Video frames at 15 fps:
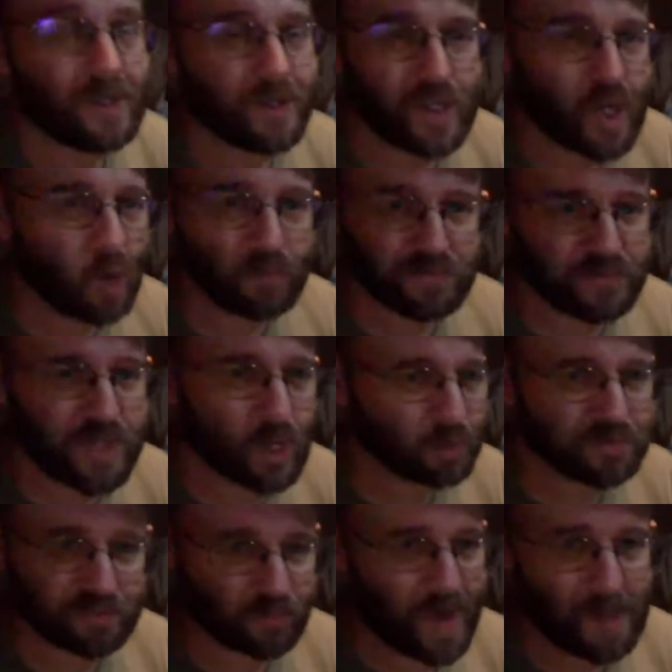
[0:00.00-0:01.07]
You
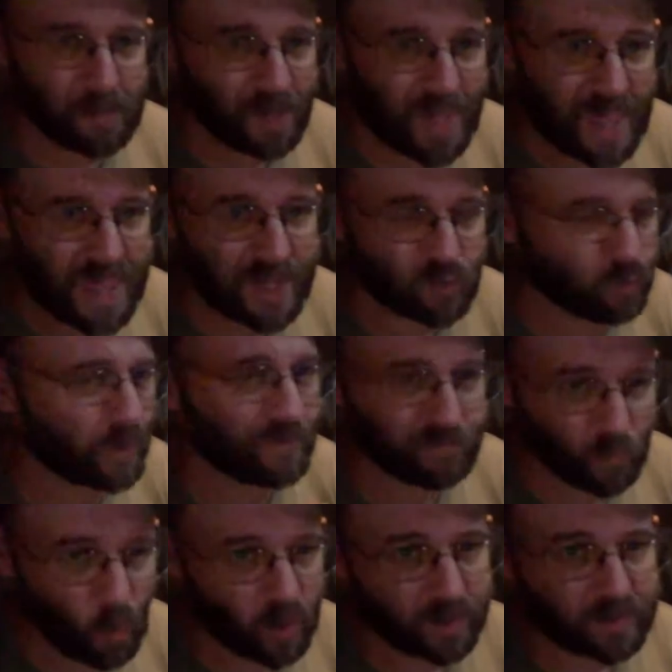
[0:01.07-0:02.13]
don't scramble eggs with a
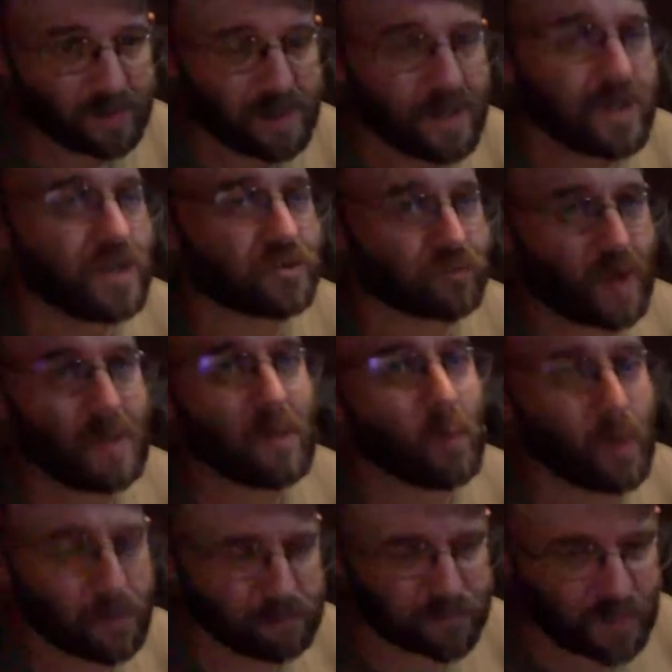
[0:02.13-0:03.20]
fork. You scramble them
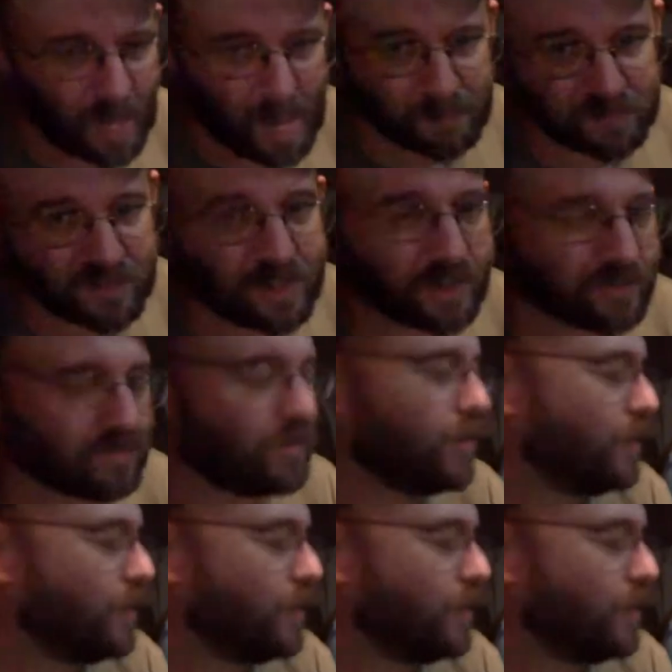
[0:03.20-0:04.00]
with chopsticks.